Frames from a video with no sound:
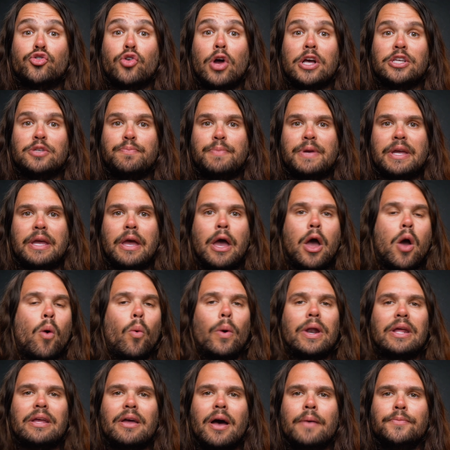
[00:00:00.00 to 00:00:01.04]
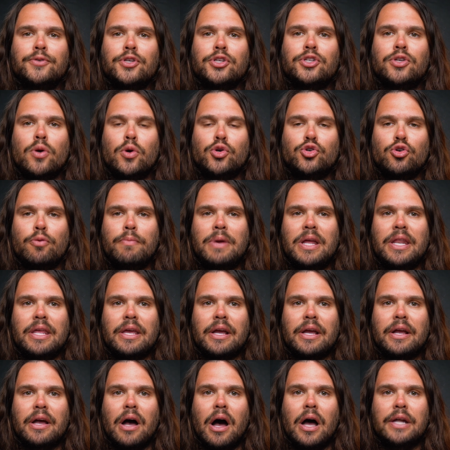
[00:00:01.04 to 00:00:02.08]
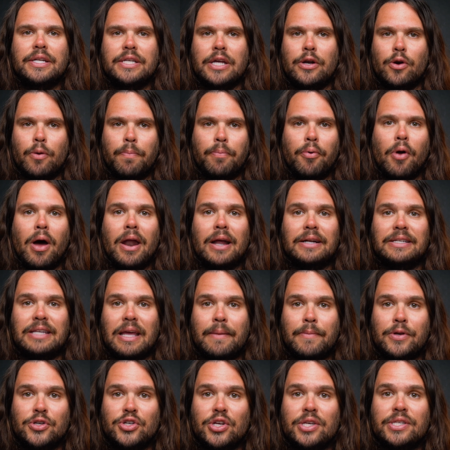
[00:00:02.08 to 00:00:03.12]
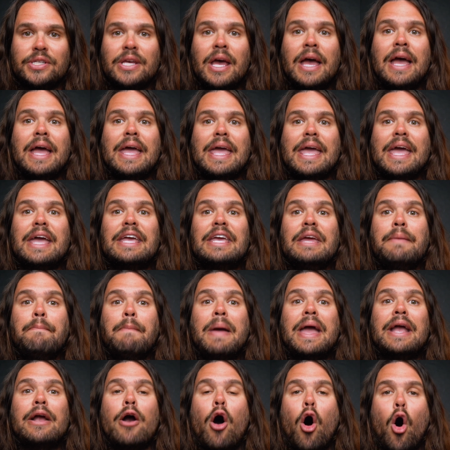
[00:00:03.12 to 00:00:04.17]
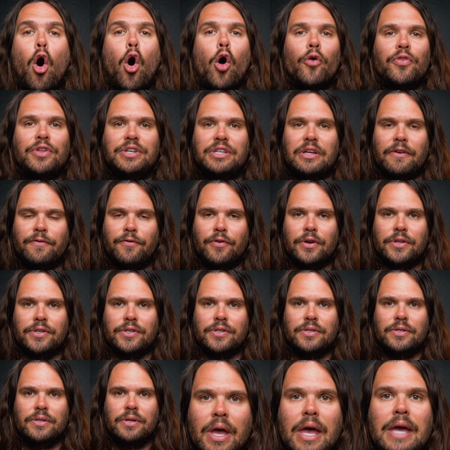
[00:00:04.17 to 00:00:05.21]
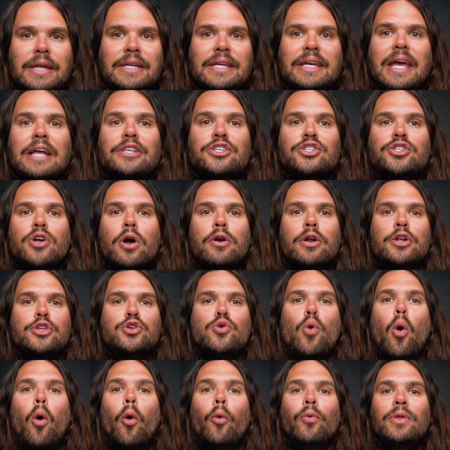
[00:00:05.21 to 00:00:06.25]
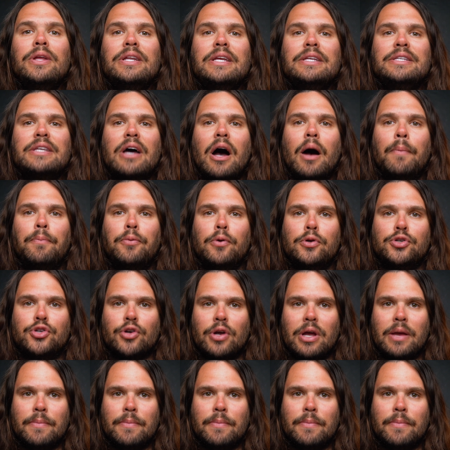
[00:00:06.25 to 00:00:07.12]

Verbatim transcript: trust me, when it comes to social media content or product images, it can make all the difference. To get started, you only need to upload your